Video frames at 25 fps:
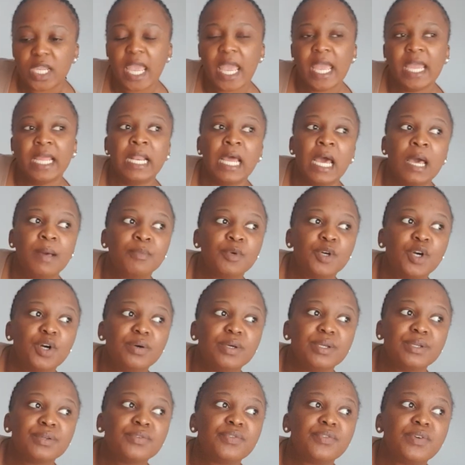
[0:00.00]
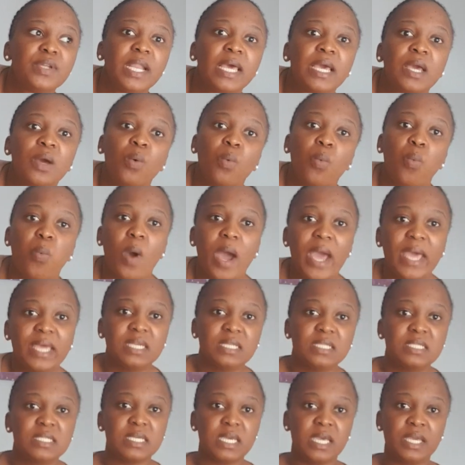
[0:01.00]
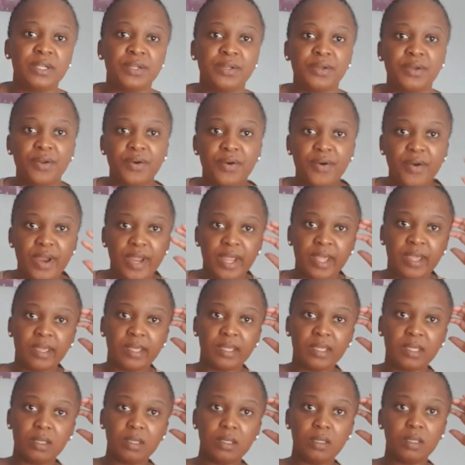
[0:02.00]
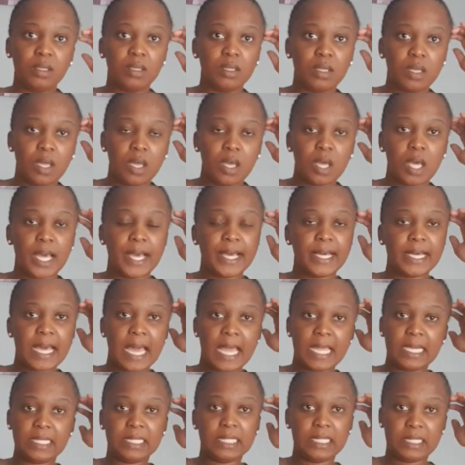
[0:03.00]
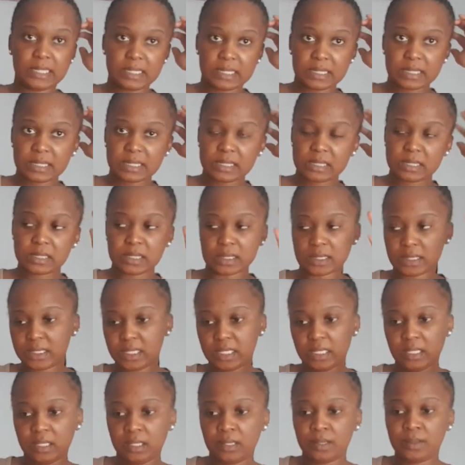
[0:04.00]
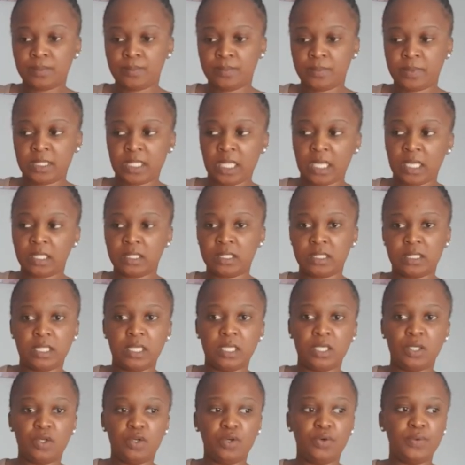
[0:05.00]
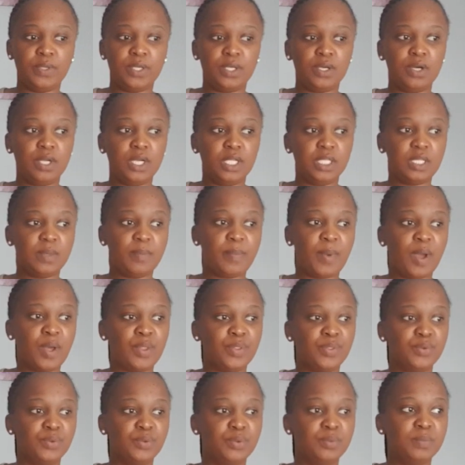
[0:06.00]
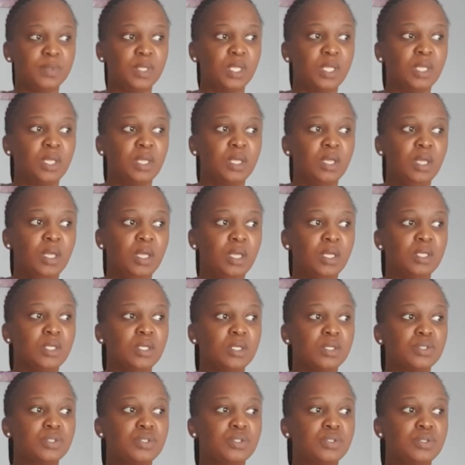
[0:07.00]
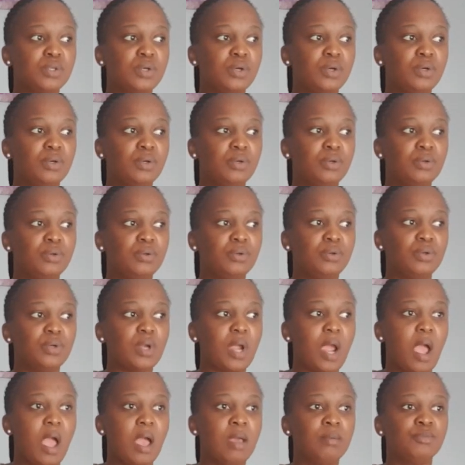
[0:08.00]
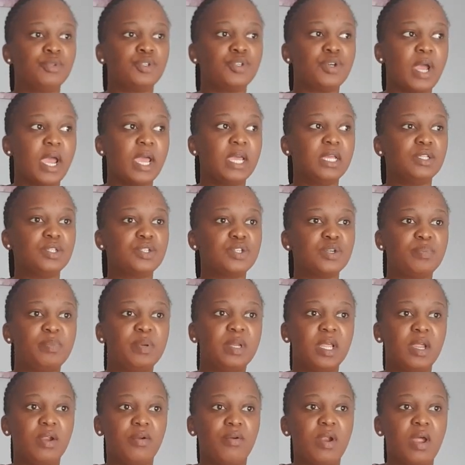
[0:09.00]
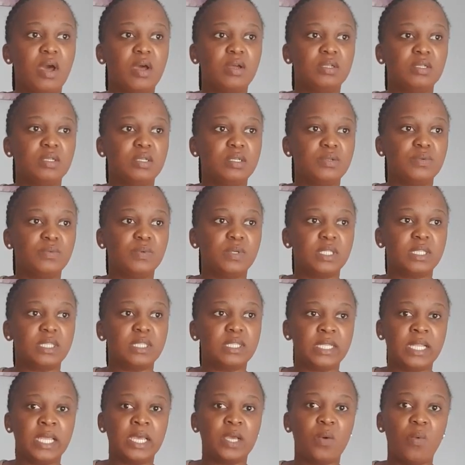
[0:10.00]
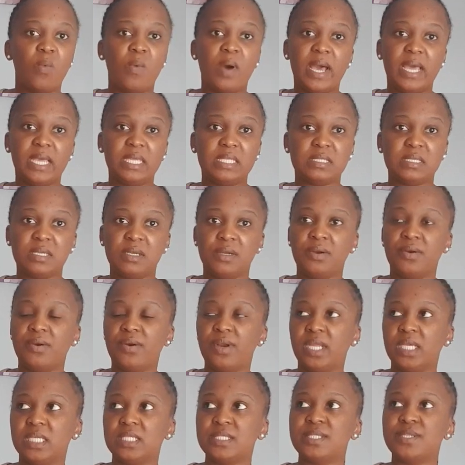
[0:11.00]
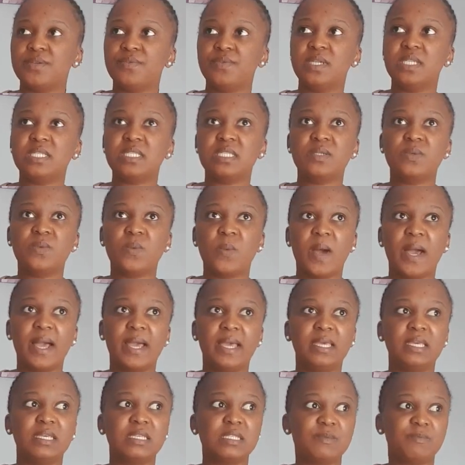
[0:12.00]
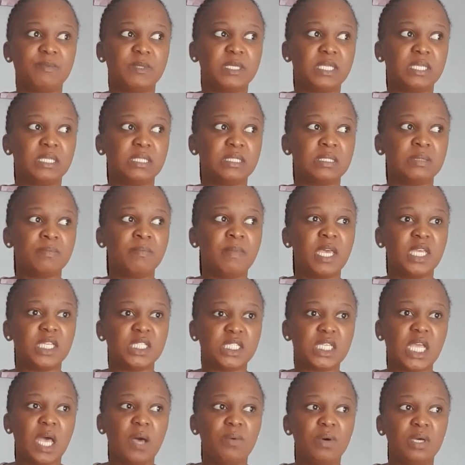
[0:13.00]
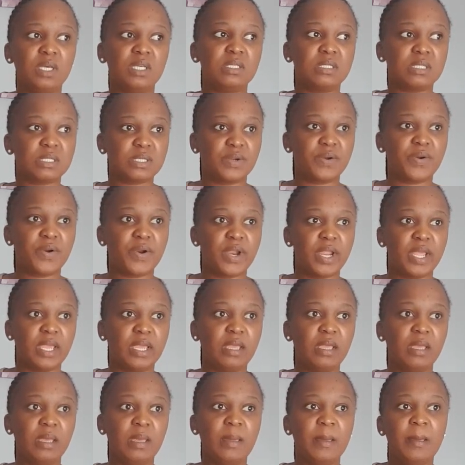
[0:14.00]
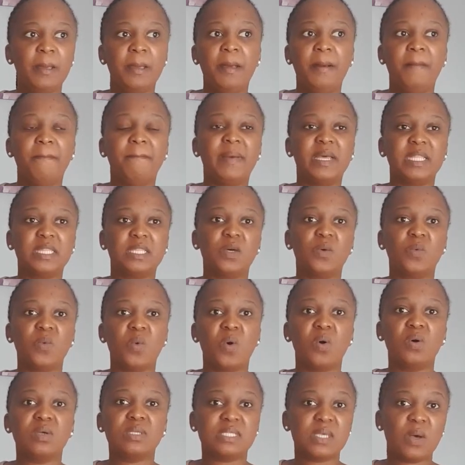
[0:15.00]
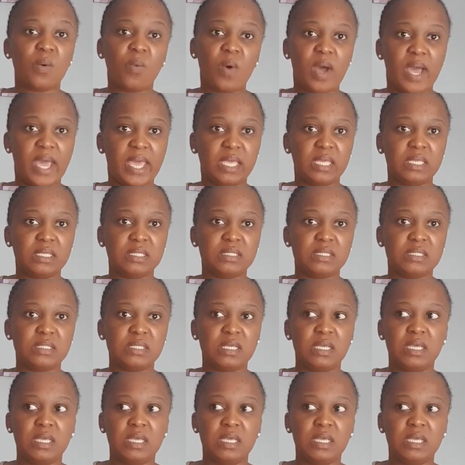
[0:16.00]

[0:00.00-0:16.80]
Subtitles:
And I'm going for like a white and gray color scheme thing going on in the bathroom. So I'm trying to play around with like whites and grays. The reason why is because my shower is gray, but the walls are white.